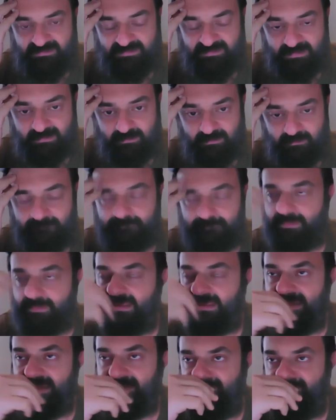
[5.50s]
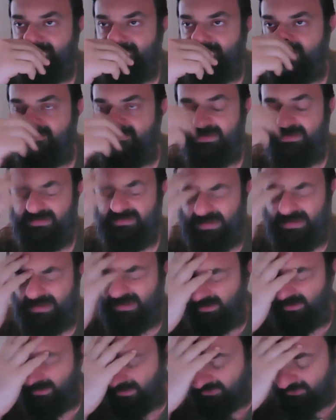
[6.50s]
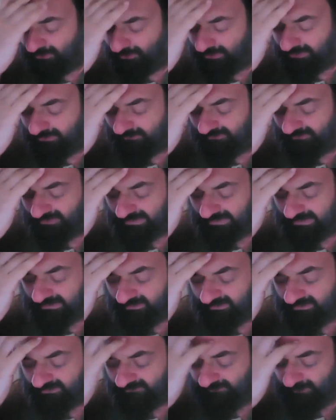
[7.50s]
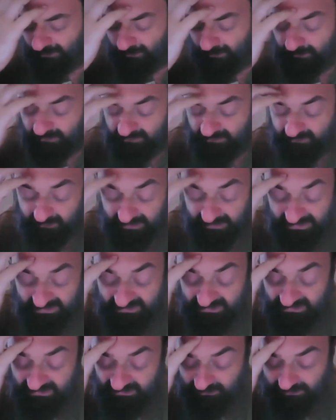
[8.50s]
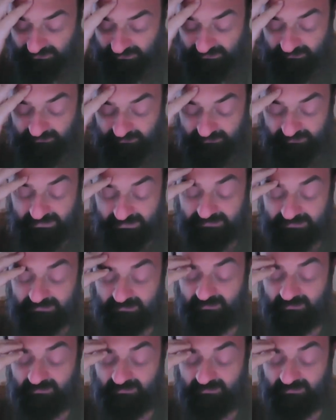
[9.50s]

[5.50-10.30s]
there. And for some reason, I thought of like the farmers from ancient Israel, right?